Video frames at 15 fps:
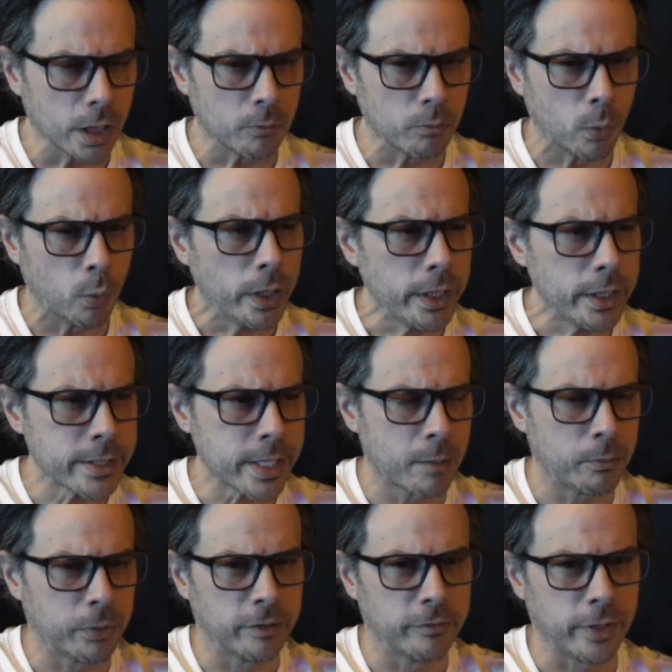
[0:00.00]
One
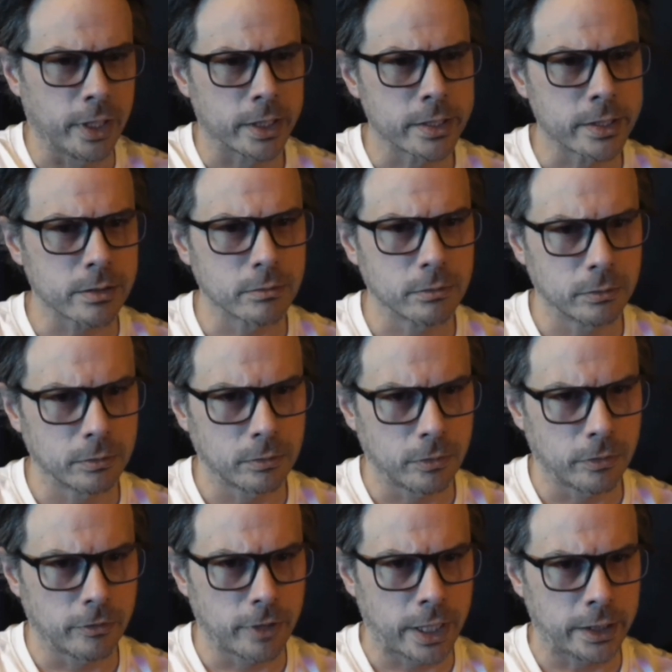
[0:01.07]
example of this,
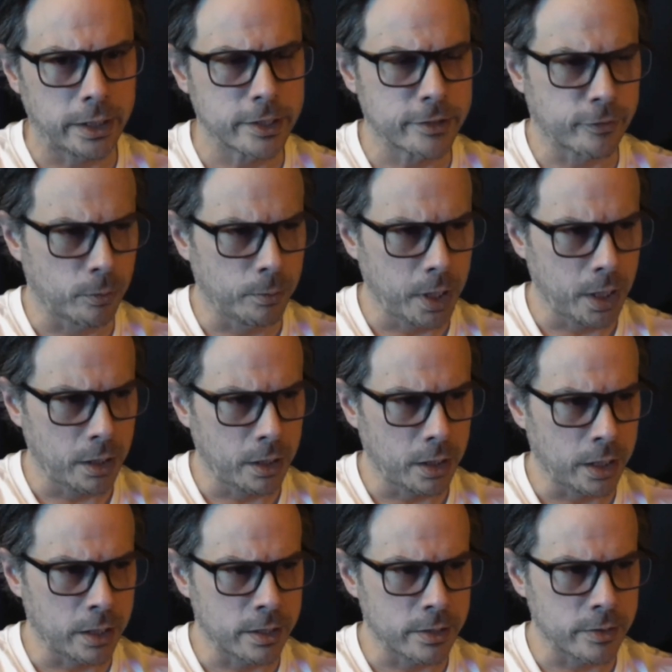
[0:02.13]
at least for
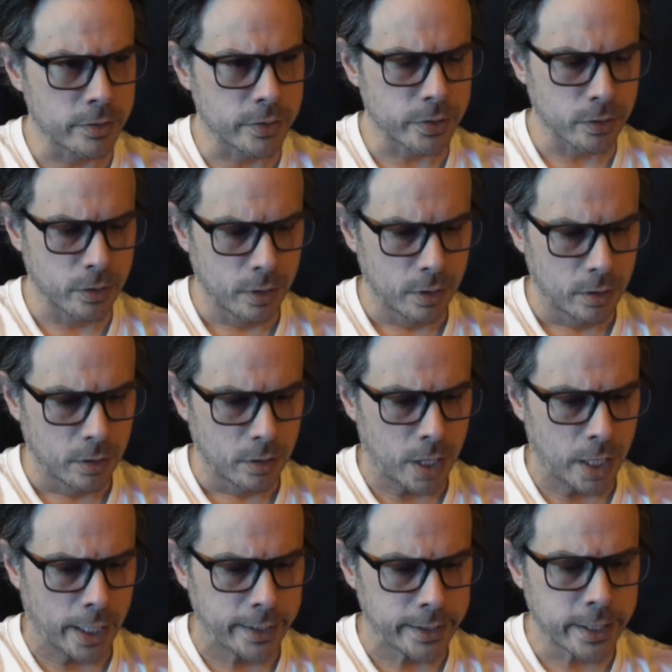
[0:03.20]
me, is
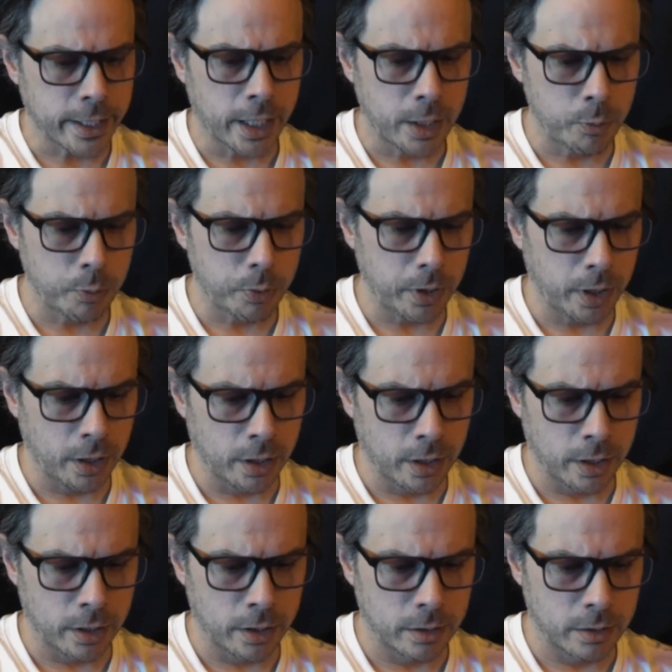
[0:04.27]
I type
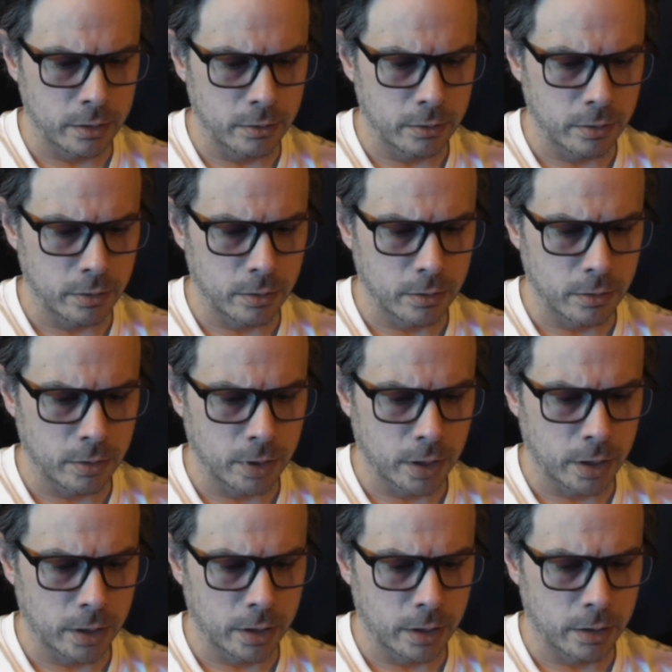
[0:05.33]
in
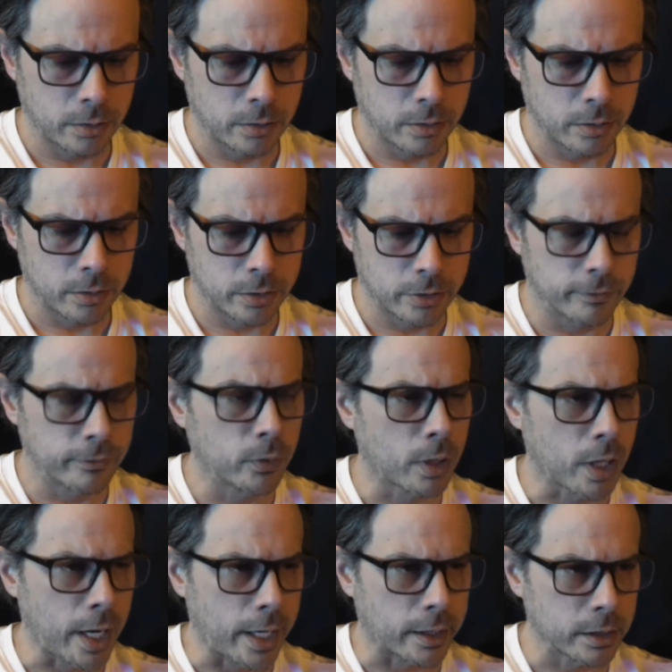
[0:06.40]

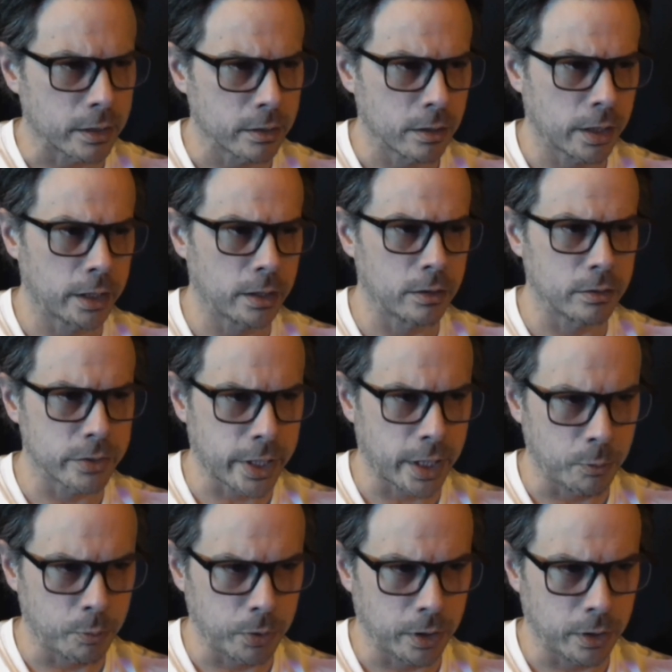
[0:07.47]
Dvorak. I don't
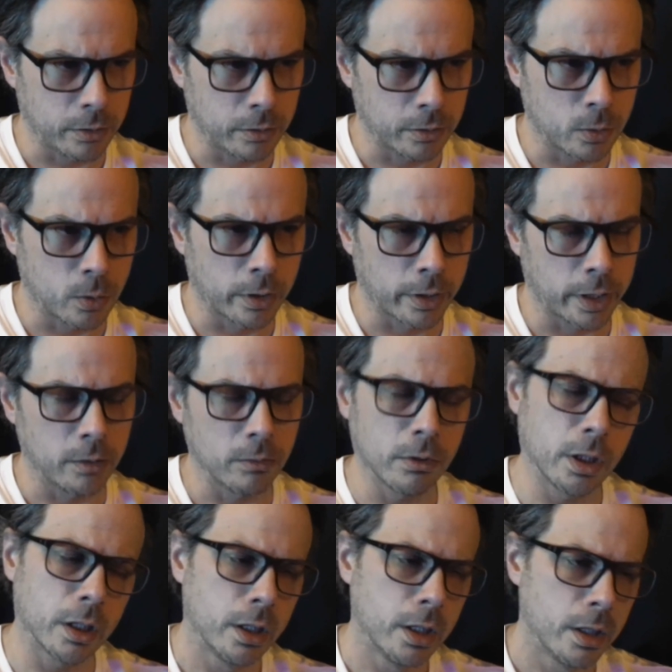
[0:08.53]
type in QWERTY.
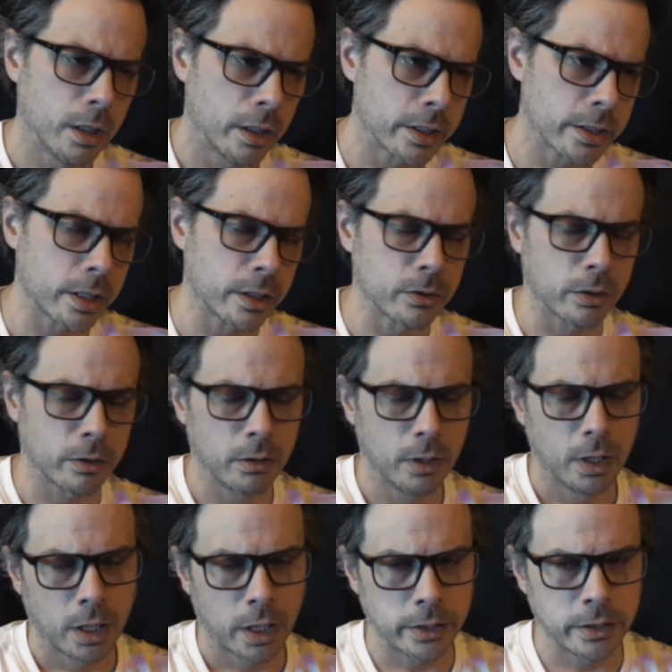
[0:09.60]
Well, that's not true.
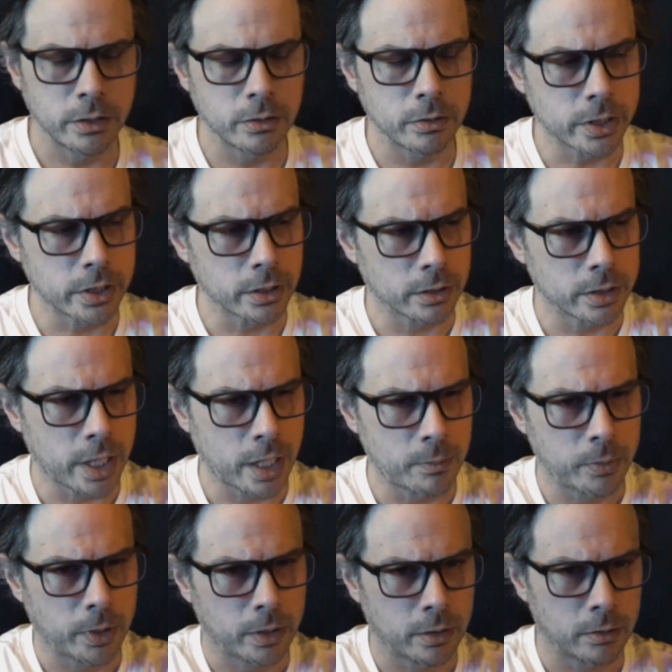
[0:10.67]
I do still
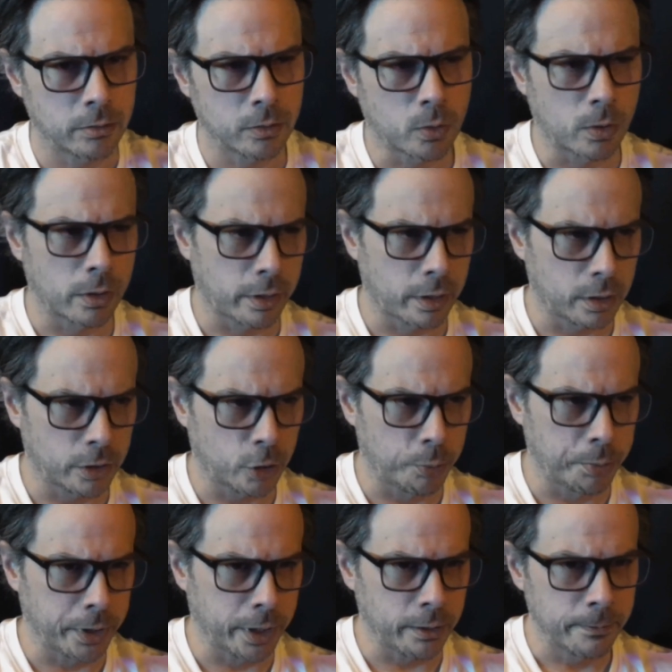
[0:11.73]
type in QWERTY a
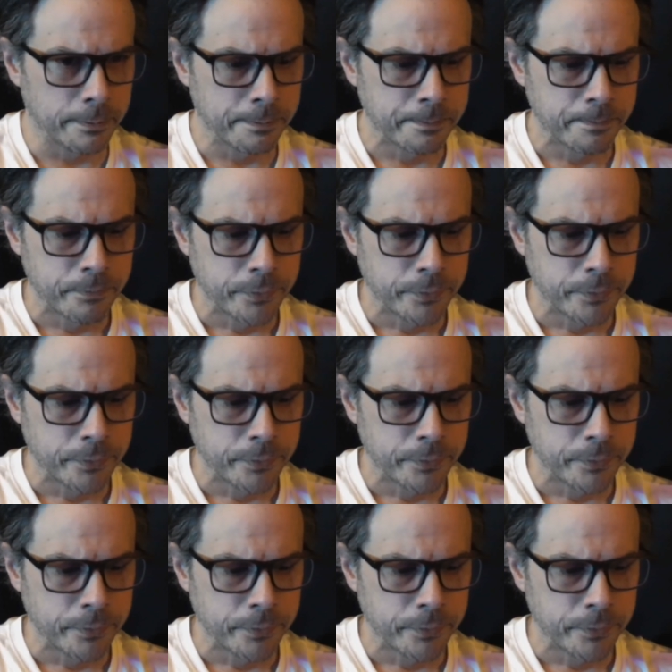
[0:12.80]
little bit,